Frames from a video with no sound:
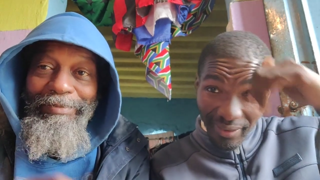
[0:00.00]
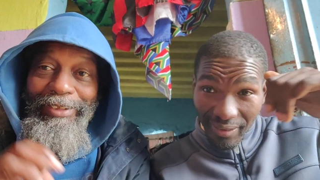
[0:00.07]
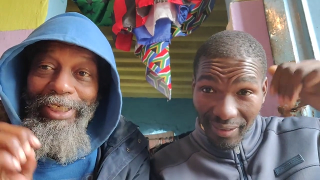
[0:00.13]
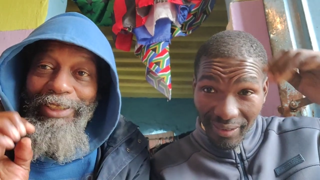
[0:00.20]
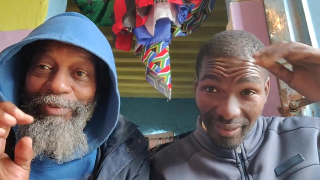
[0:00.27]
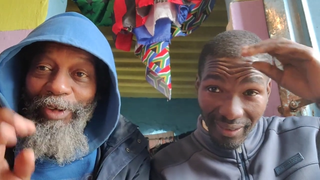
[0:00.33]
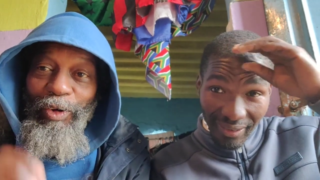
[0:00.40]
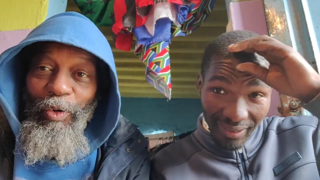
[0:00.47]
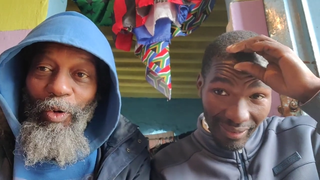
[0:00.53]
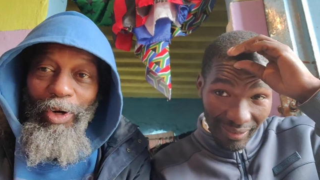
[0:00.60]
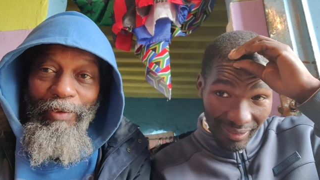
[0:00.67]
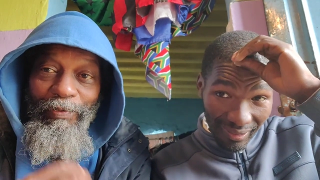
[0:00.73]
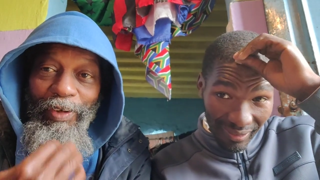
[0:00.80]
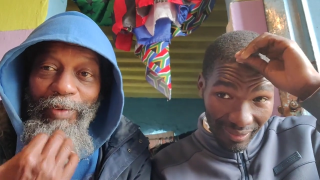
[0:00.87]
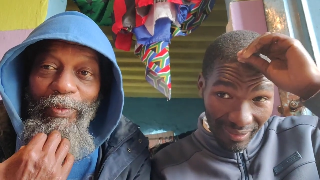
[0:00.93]
Speaker 1: Just
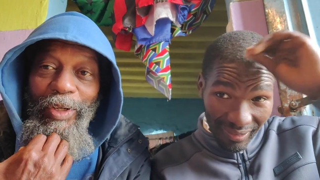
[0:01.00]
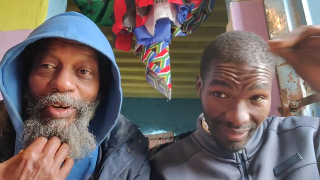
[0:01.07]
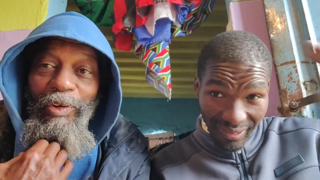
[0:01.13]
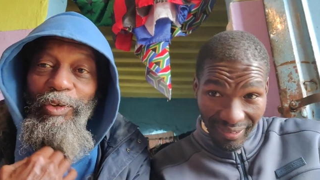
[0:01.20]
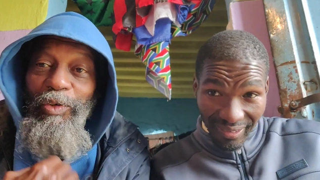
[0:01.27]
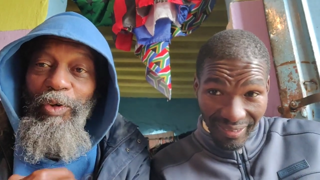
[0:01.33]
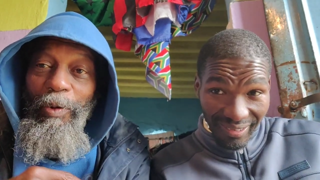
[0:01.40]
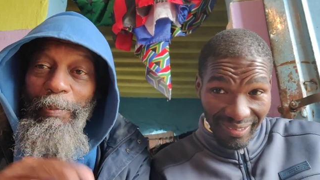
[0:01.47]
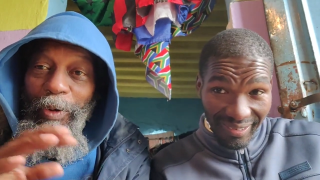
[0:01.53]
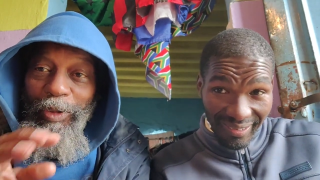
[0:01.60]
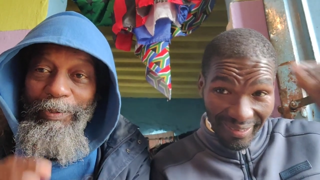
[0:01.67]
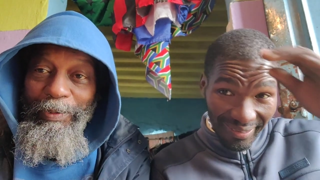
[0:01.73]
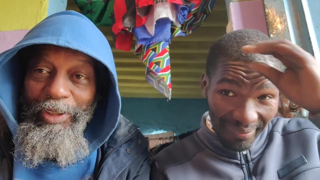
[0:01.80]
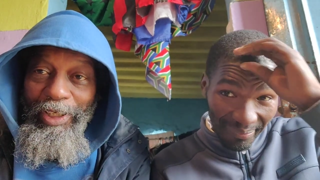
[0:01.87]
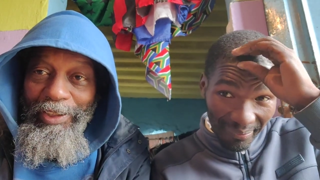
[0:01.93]
recording. We don't do no
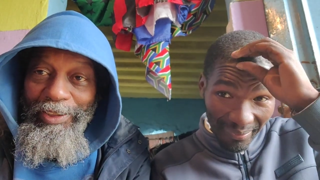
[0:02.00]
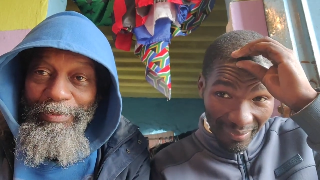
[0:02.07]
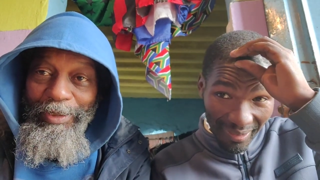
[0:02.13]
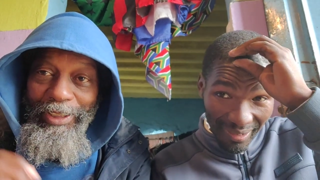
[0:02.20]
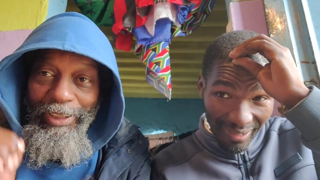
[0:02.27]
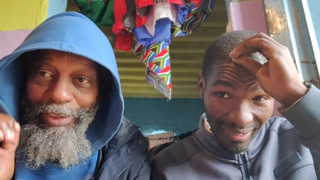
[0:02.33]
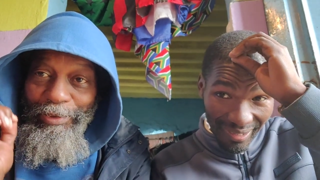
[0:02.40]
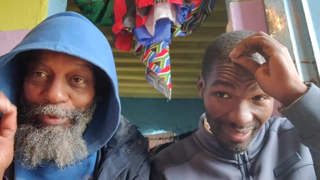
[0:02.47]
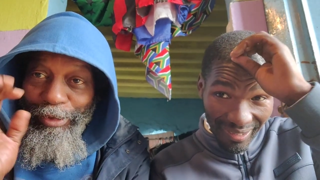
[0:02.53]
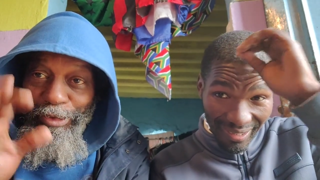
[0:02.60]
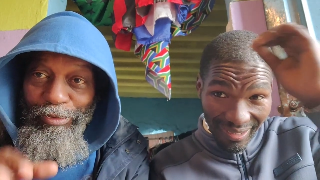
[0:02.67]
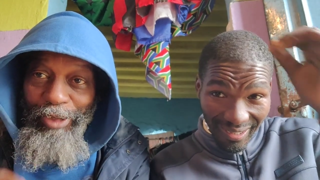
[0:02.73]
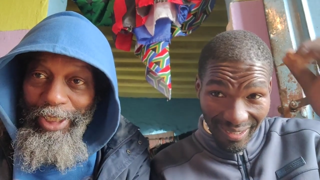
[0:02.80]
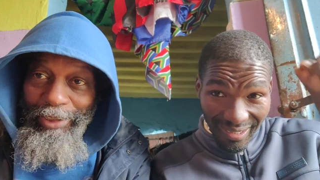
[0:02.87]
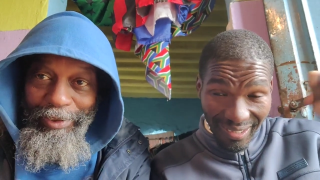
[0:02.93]
post production. We just do it
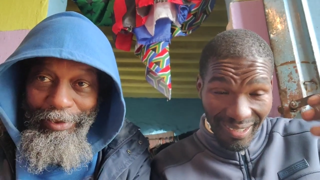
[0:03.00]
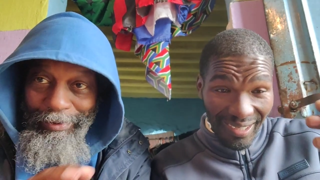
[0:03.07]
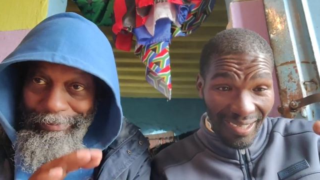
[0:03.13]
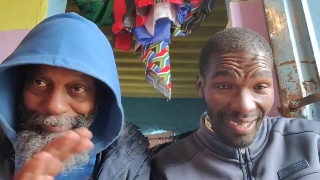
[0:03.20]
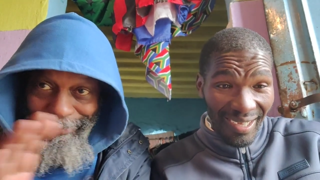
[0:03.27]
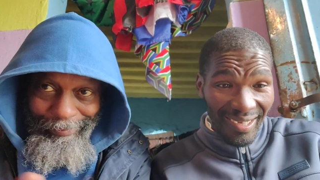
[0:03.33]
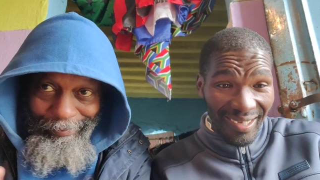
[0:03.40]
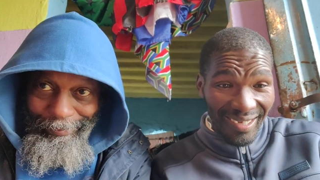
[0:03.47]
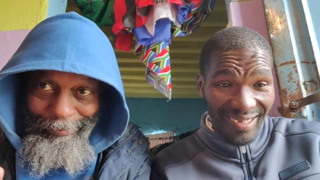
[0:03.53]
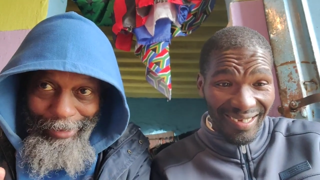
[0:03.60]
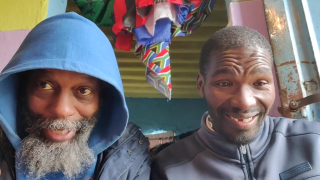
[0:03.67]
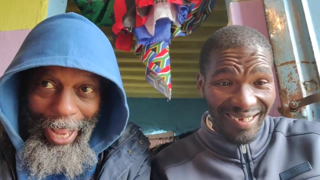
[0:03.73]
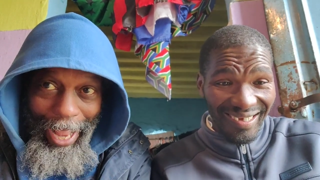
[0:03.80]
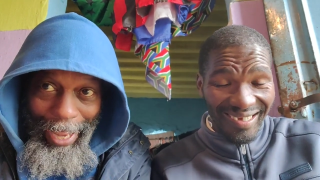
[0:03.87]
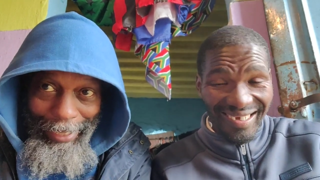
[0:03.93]
straight. So
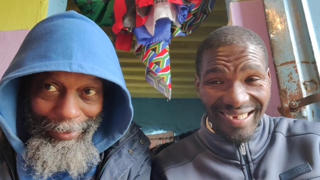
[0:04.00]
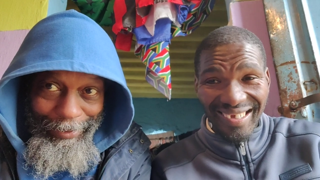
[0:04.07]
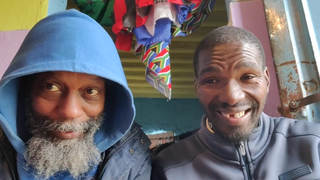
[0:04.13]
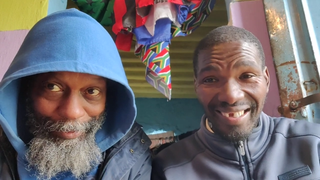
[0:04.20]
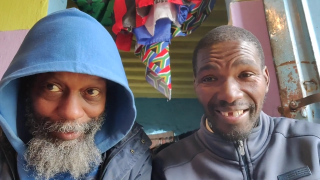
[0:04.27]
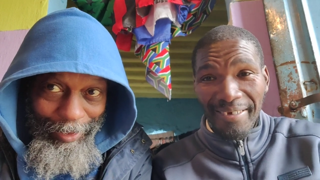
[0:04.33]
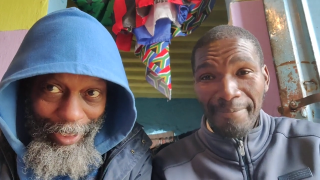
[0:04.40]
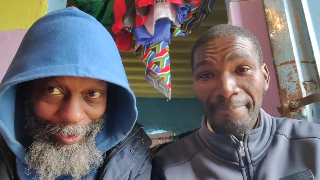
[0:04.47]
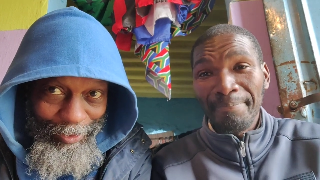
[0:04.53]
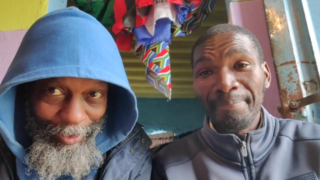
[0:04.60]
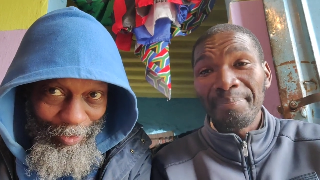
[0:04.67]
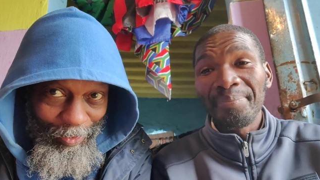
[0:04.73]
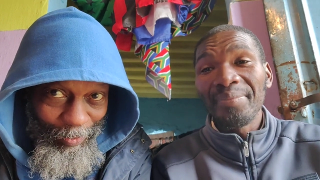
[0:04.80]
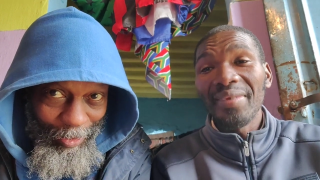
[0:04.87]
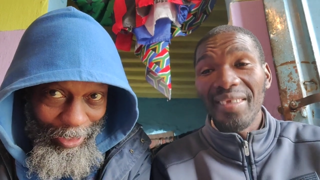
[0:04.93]
I don't know how this is
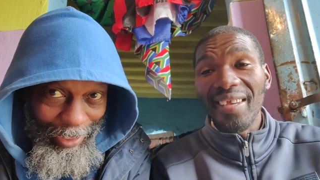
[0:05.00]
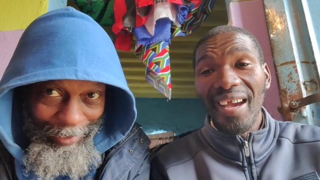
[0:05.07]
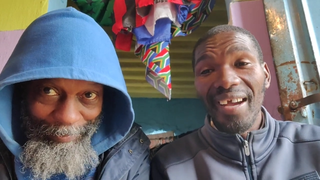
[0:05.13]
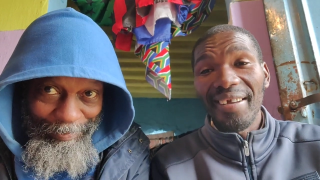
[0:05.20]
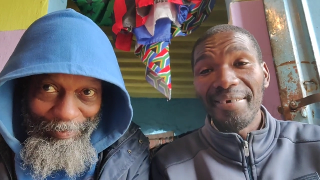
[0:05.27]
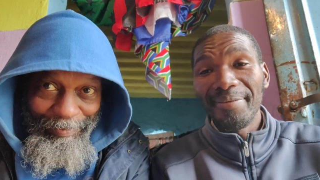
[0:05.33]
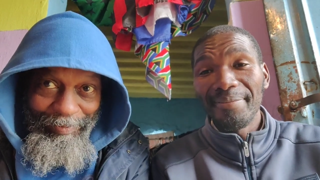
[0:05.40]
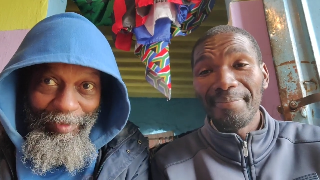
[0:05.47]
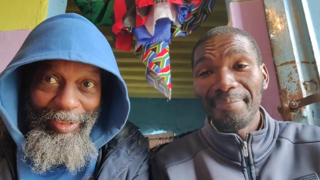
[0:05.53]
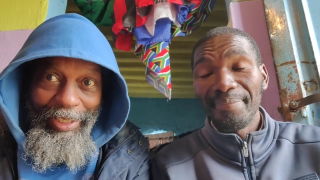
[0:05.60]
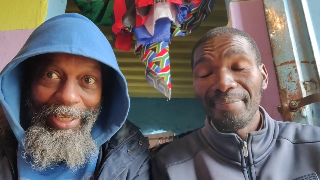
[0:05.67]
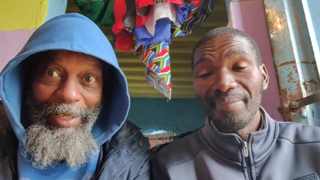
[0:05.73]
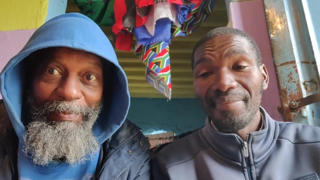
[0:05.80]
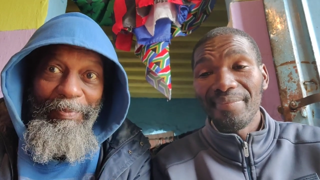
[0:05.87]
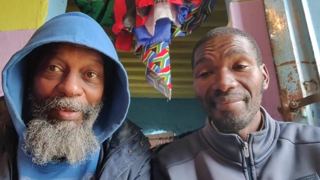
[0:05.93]
going to work out.
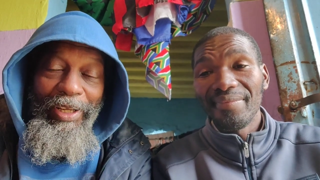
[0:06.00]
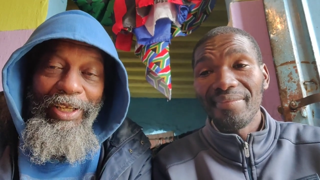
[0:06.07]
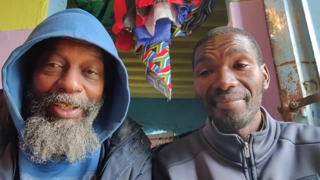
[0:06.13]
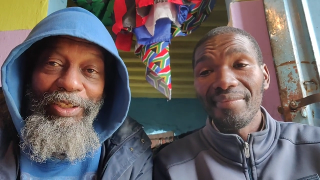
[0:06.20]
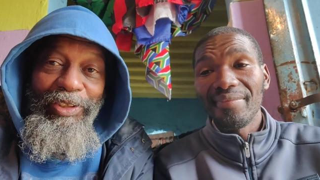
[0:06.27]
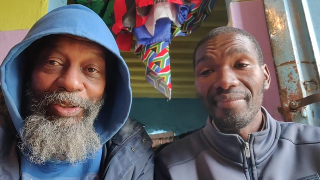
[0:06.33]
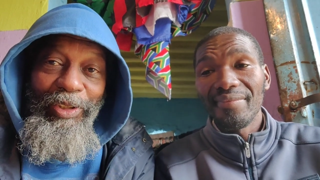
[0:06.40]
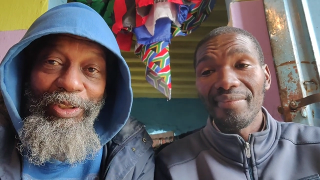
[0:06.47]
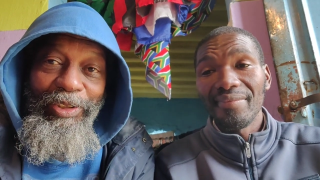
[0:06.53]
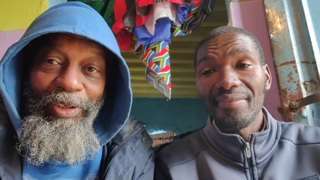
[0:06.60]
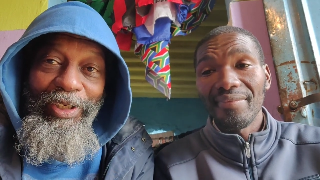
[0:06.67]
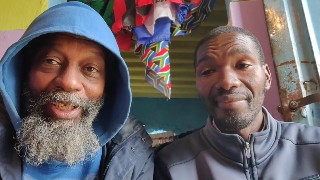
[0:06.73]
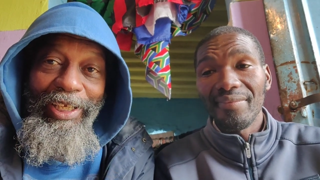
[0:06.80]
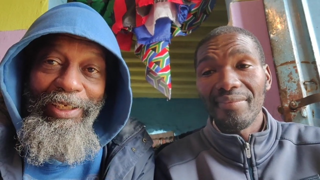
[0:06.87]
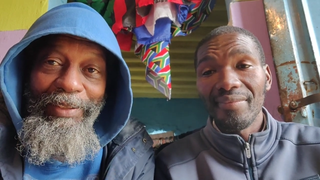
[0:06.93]
Okay. Talk to you
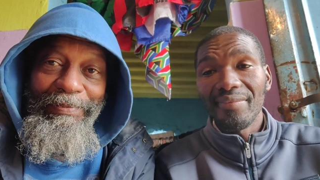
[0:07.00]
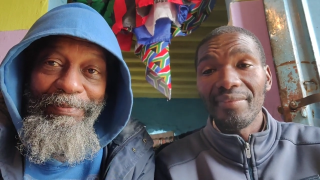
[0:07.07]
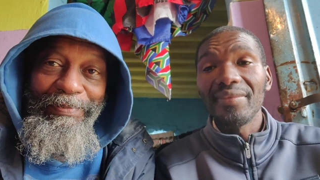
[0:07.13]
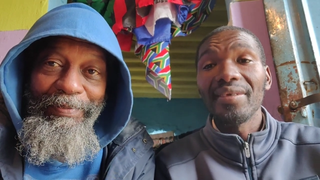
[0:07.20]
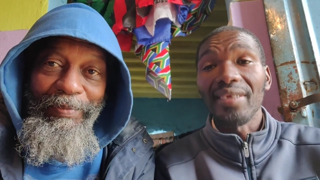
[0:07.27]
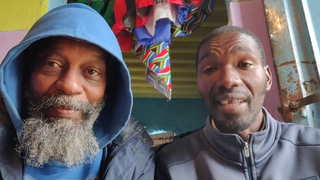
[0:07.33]
all later.